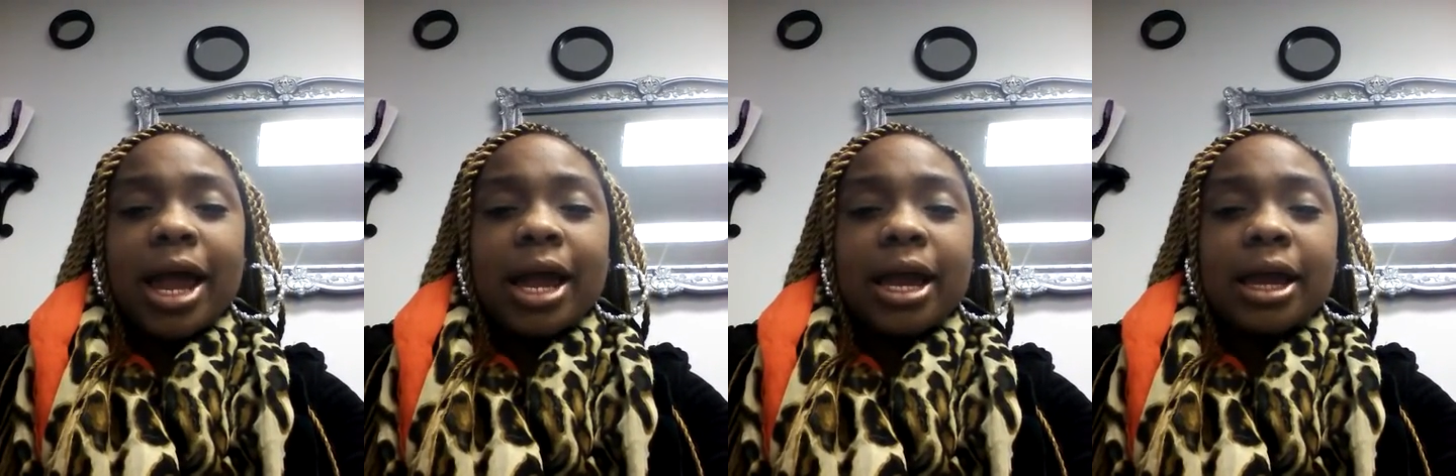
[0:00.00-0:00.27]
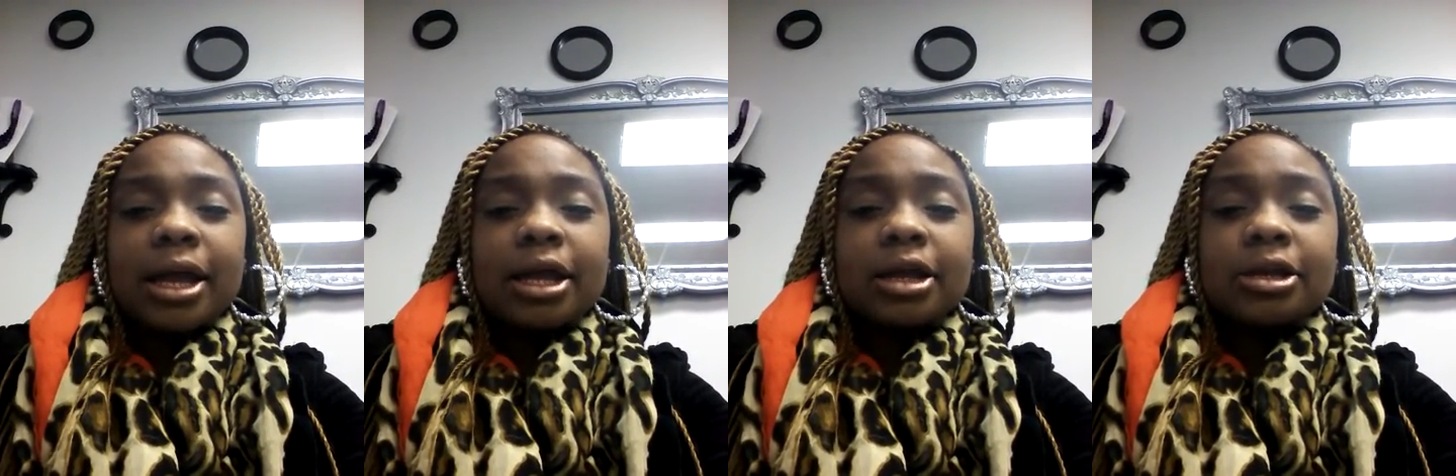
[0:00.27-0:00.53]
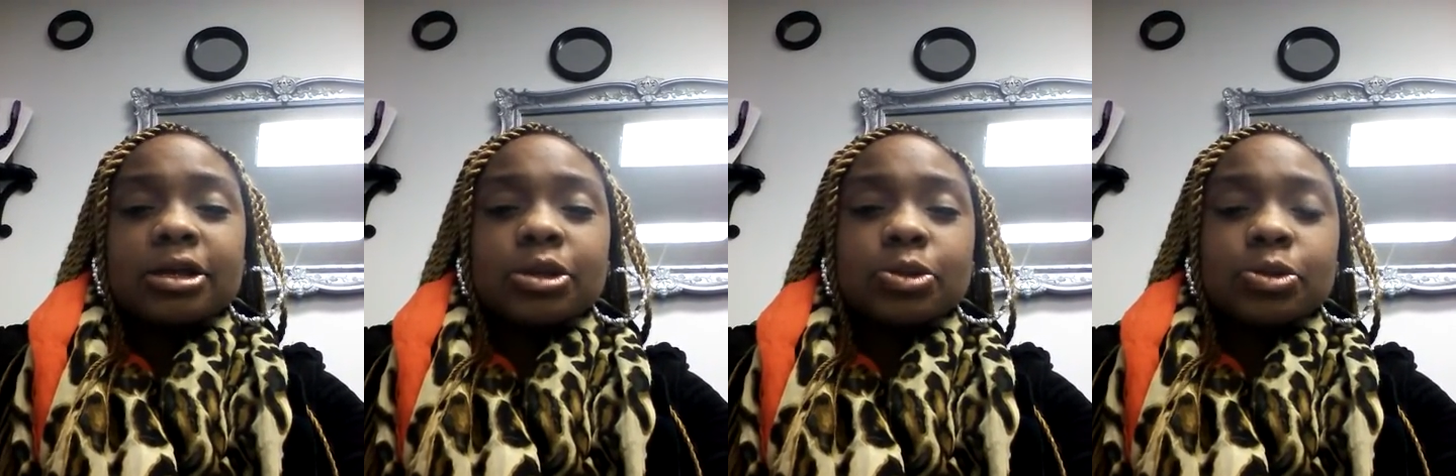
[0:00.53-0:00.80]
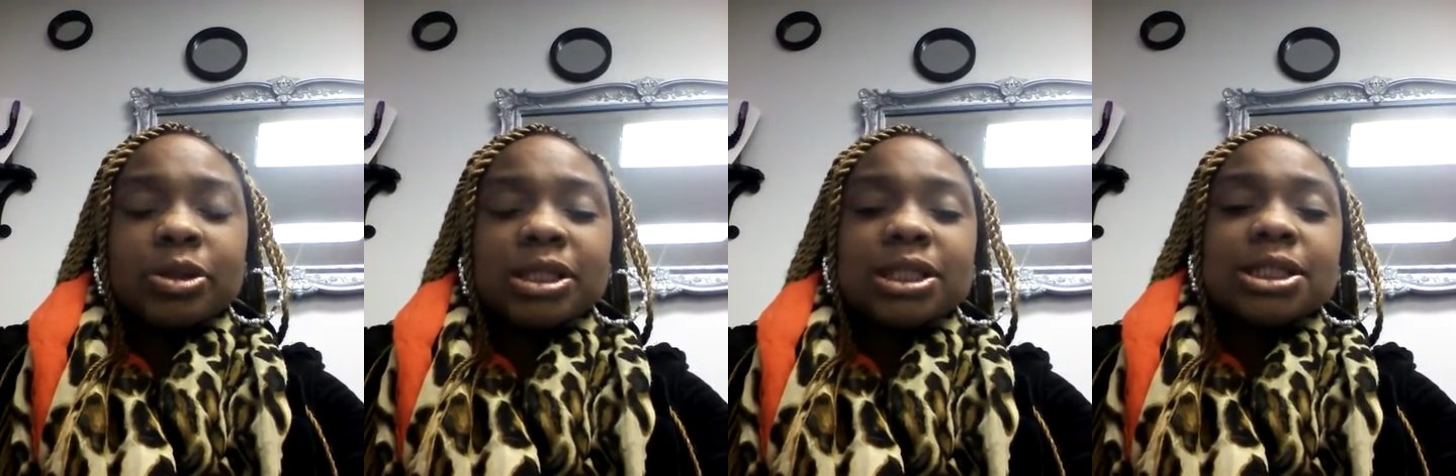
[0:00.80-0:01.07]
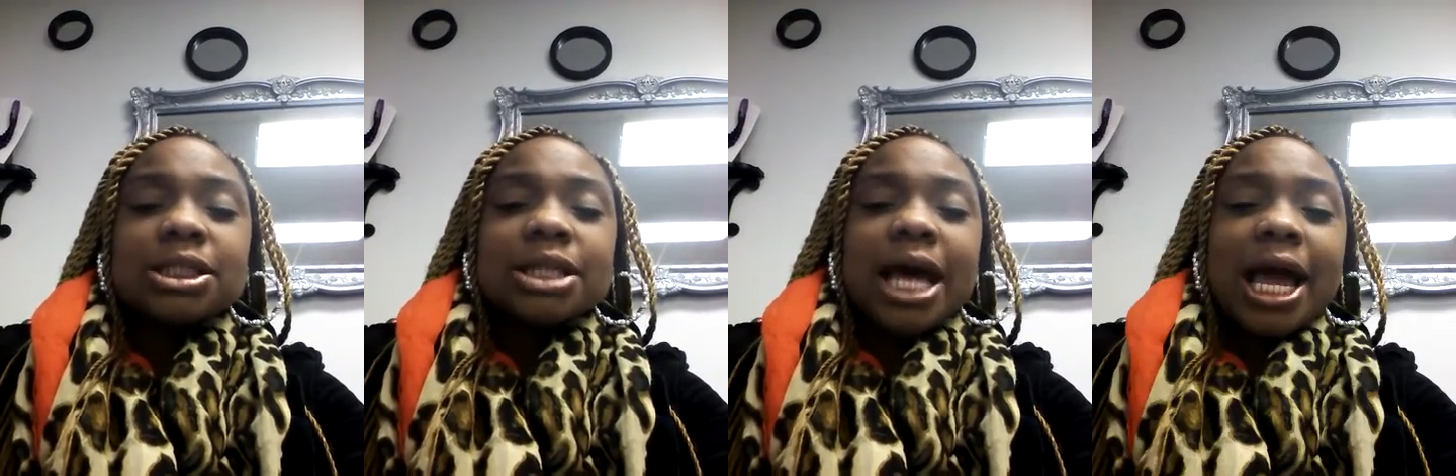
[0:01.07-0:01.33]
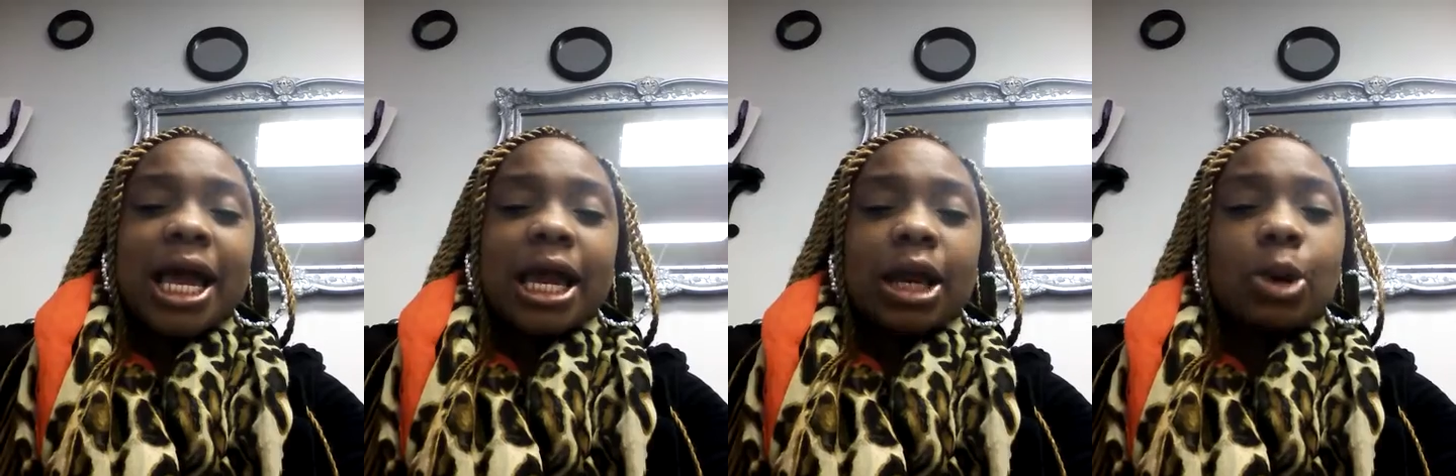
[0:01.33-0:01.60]
and we
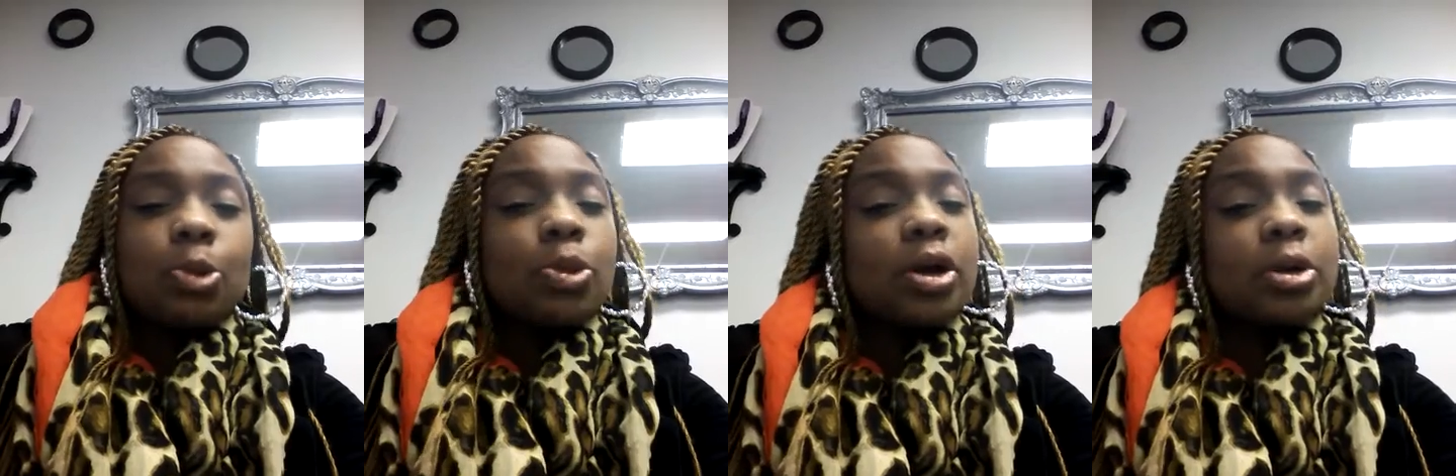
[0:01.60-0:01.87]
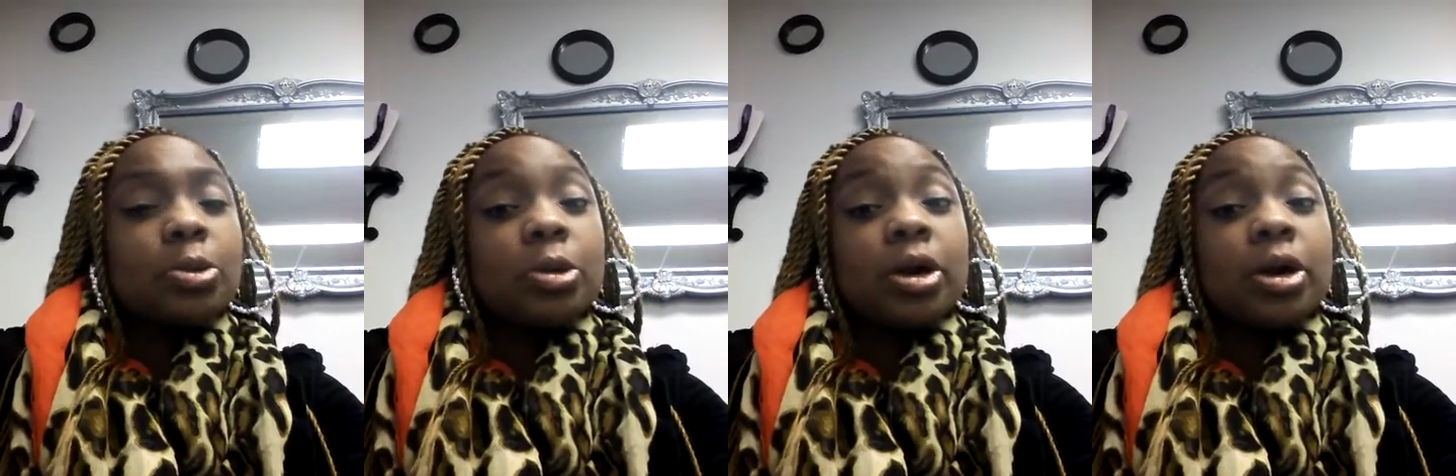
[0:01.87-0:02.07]
say what